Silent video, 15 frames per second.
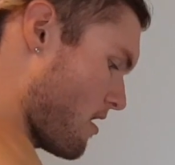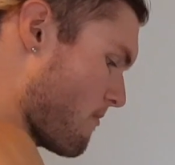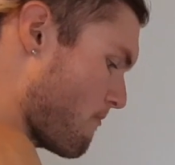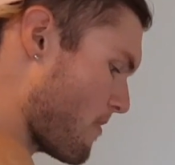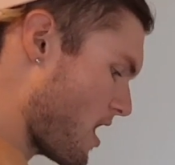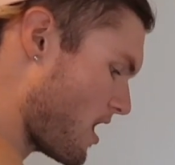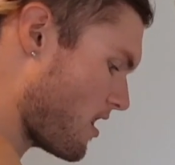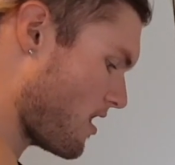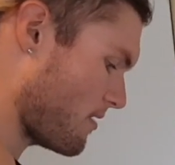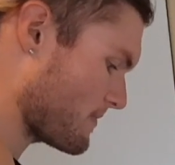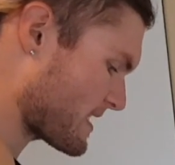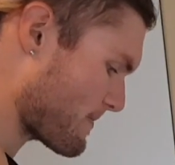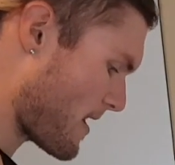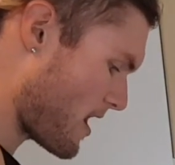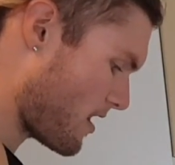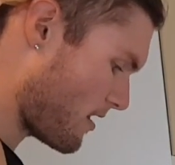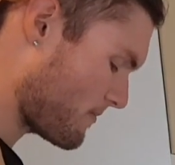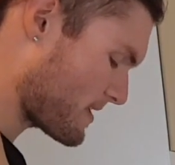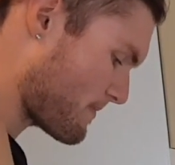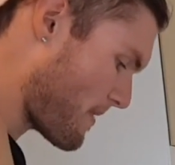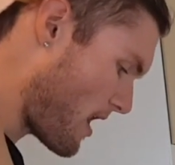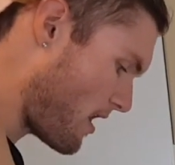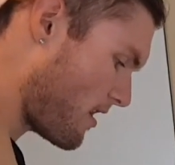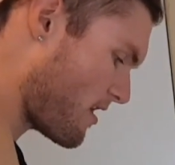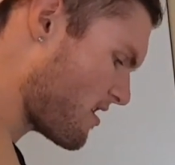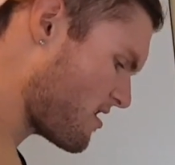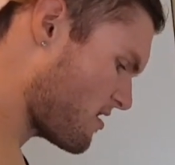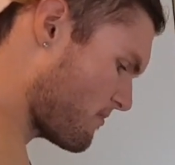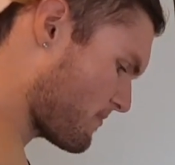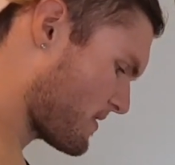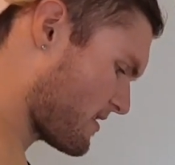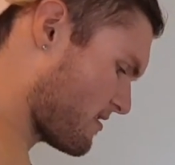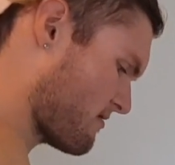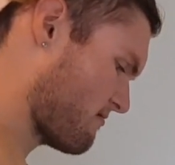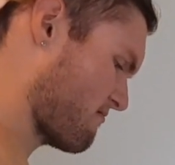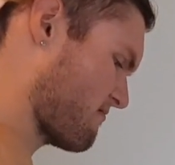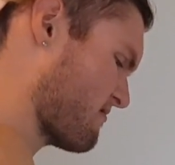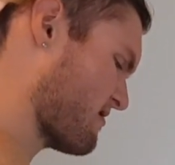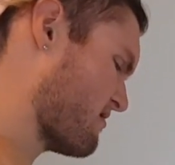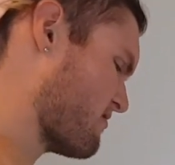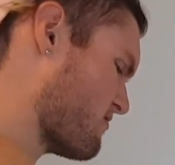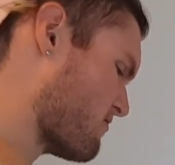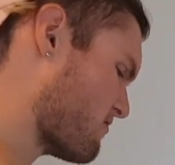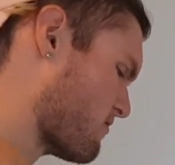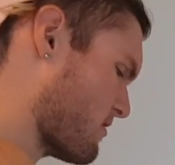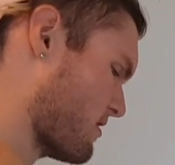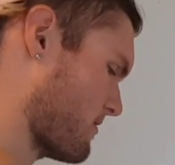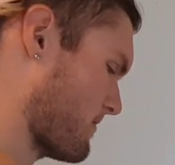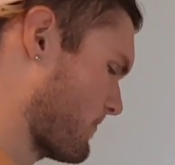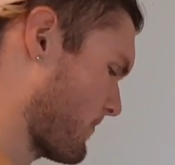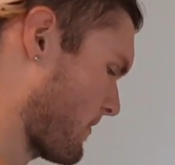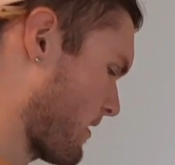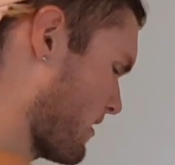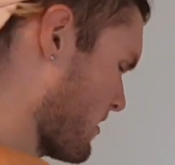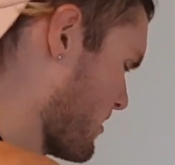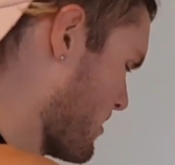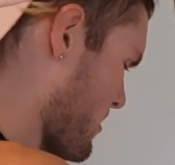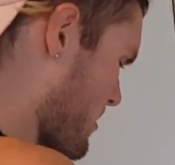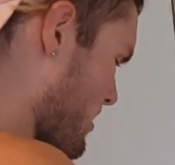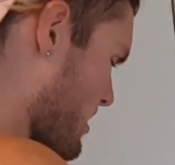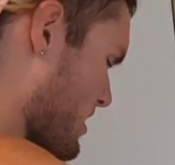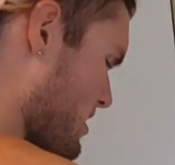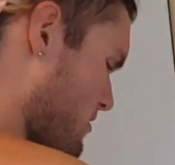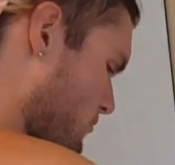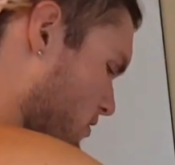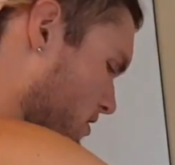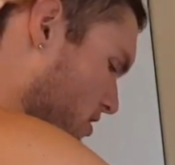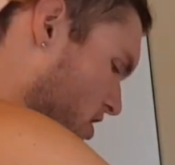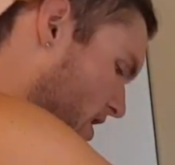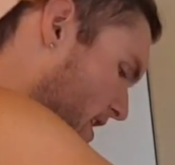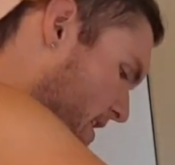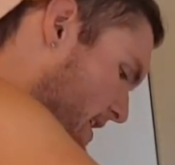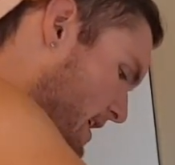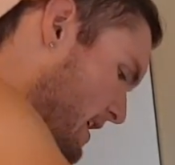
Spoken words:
My lumps, my lumps, my lumps. Oh, I don't want cheesy